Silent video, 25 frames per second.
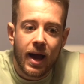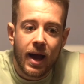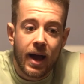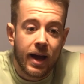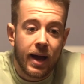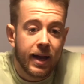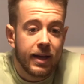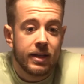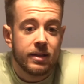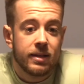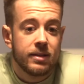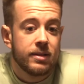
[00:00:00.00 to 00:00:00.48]

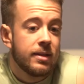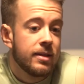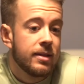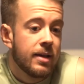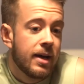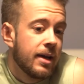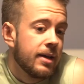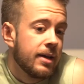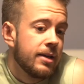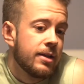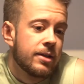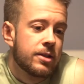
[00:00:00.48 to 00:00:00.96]
I
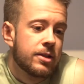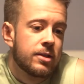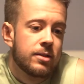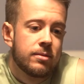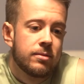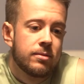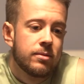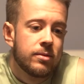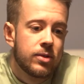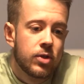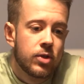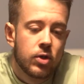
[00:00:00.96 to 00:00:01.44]

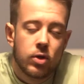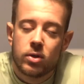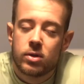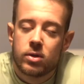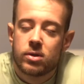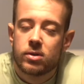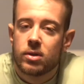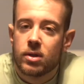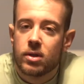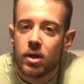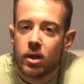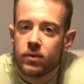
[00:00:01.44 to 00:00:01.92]
just
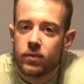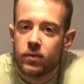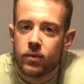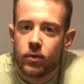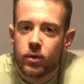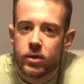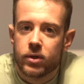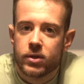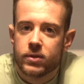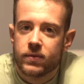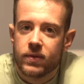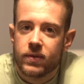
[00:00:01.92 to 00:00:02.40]
choose to not
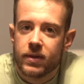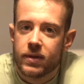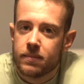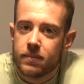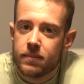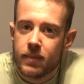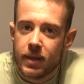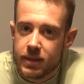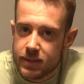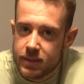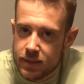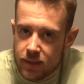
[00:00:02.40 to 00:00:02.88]
force feed
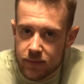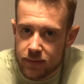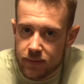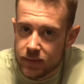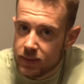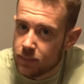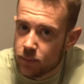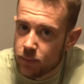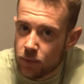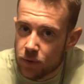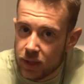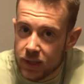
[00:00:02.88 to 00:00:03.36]
myself
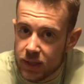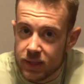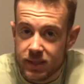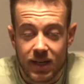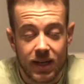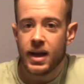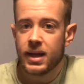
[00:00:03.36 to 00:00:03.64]
in the mornings.